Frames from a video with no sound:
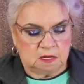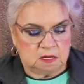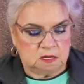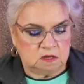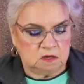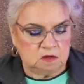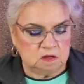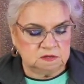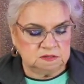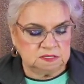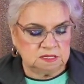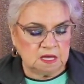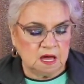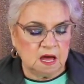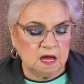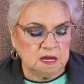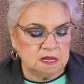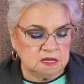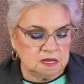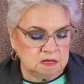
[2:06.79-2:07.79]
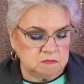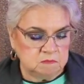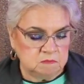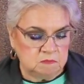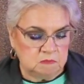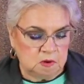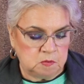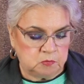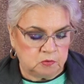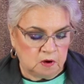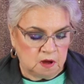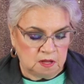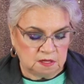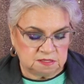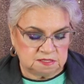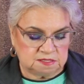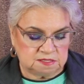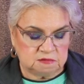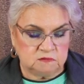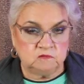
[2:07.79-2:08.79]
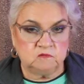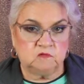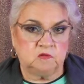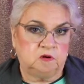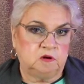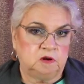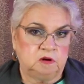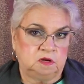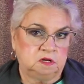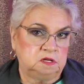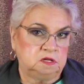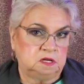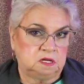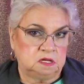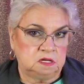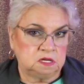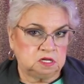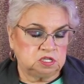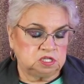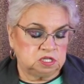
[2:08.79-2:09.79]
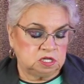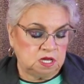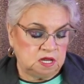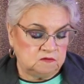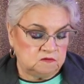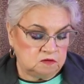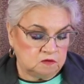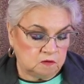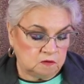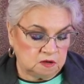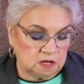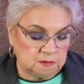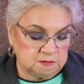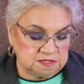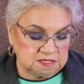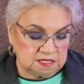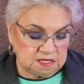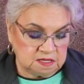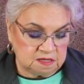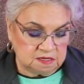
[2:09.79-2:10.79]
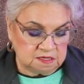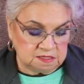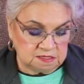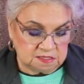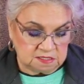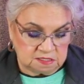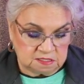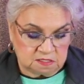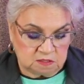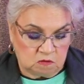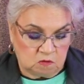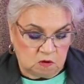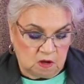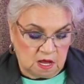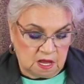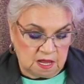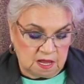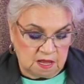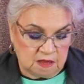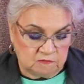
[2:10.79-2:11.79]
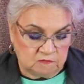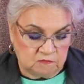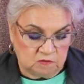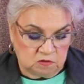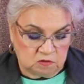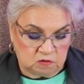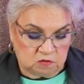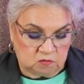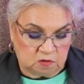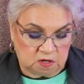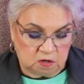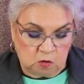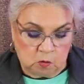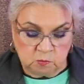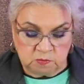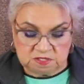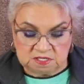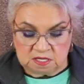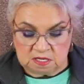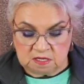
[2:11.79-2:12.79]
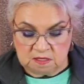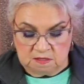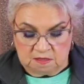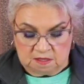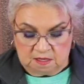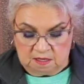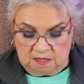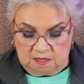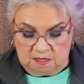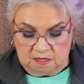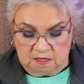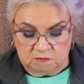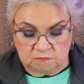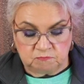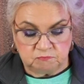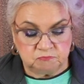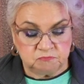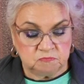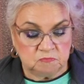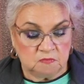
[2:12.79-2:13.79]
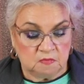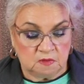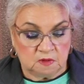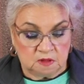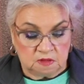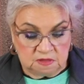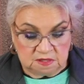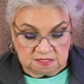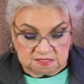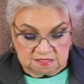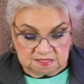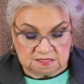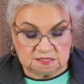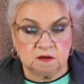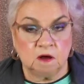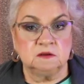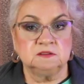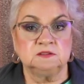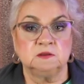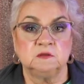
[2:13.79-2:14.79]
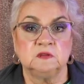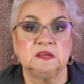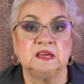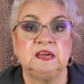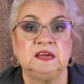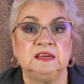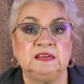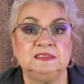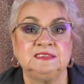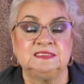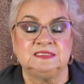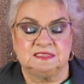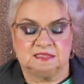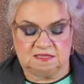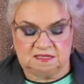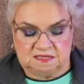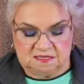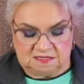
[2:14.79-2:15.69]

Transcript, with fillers: And usually I get my products in very good condition even though it comes like this. So I have great hopes that this is also the case.